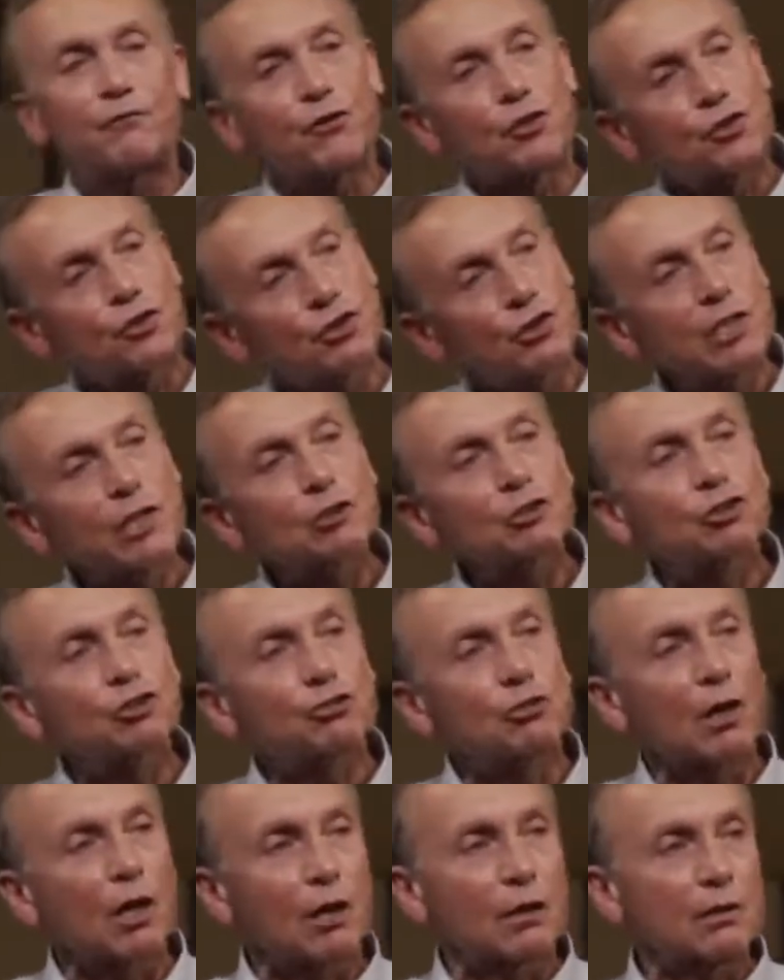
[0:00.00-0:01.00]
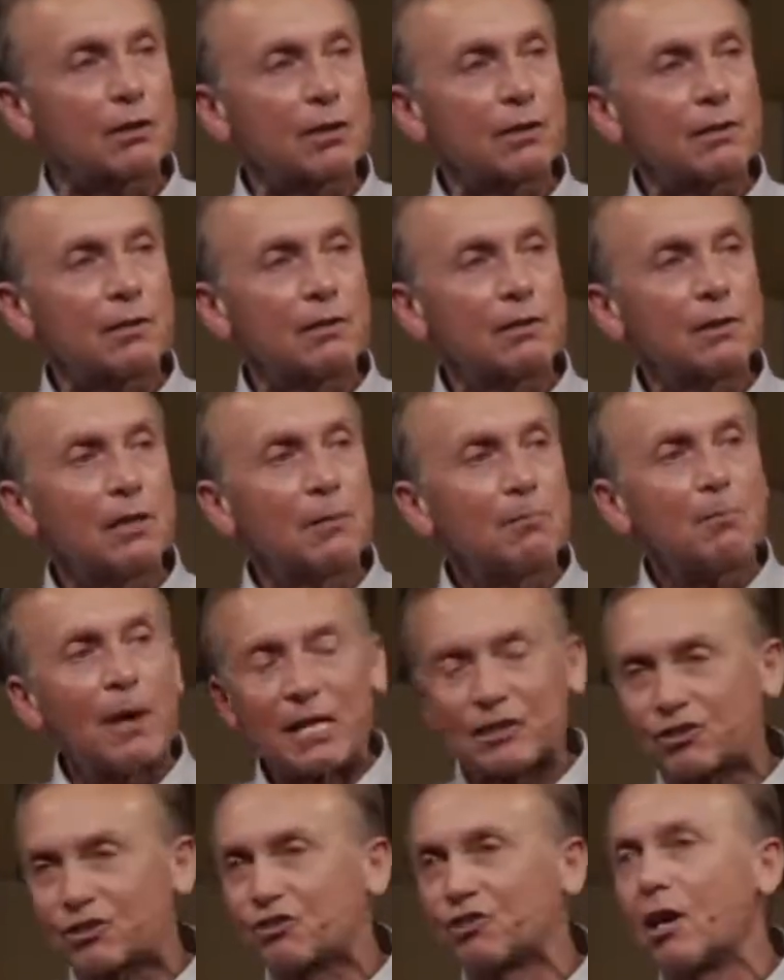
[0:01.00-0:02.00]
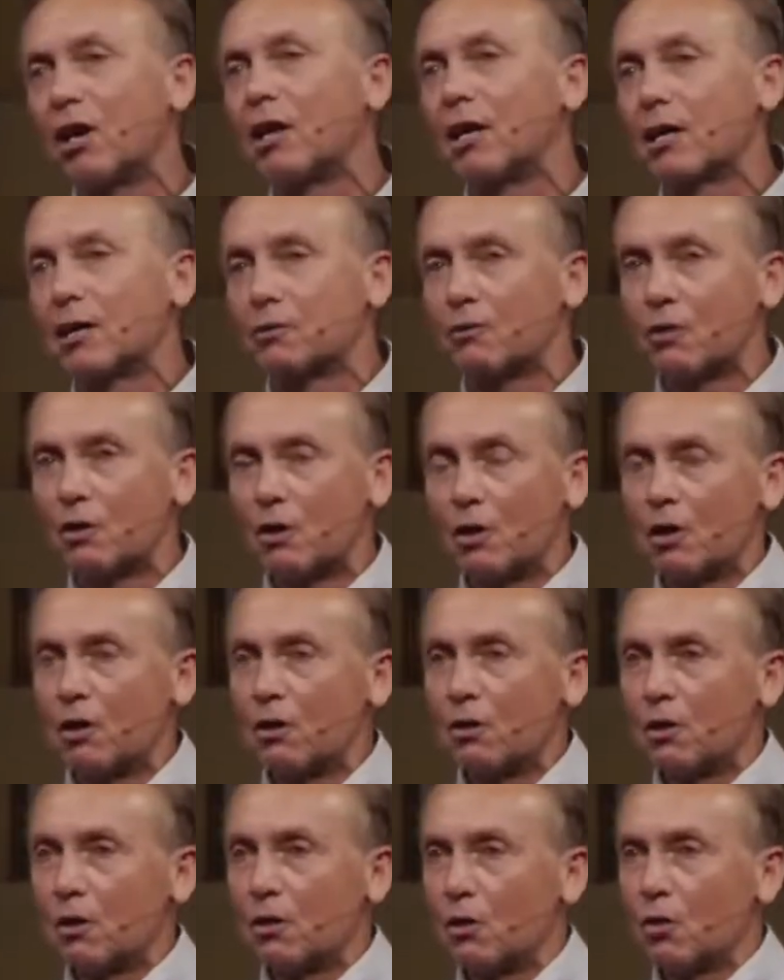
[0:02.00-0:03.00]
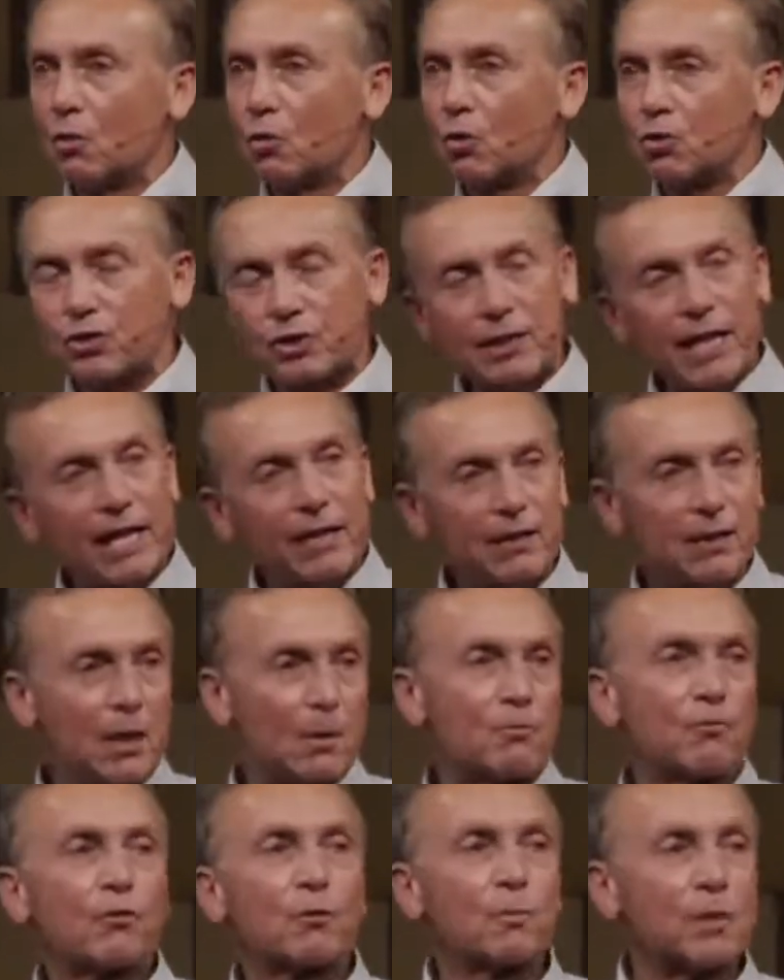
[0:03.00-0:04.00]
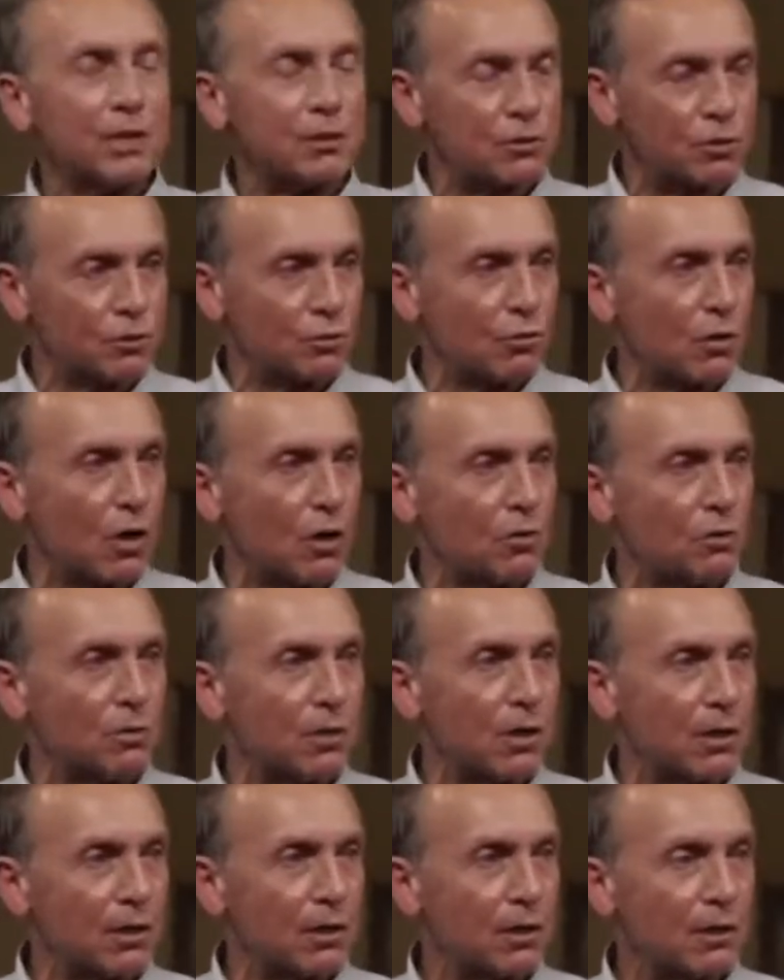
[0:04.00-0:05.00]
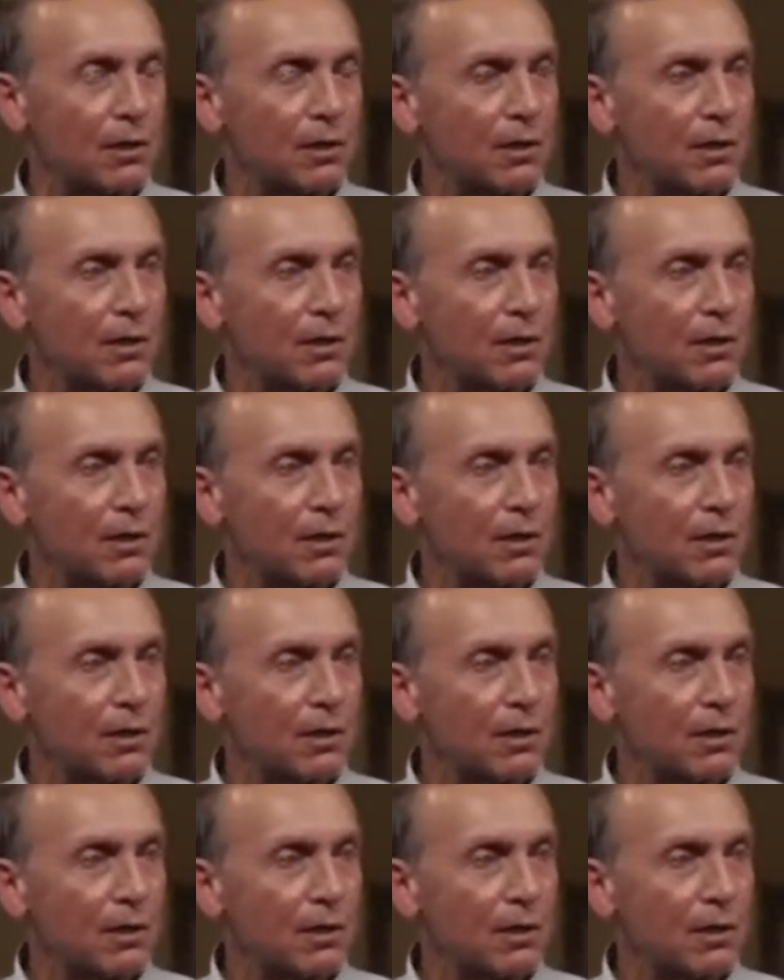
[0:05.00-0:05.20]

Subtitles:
And if you're still struggling, my son will stand up from his throne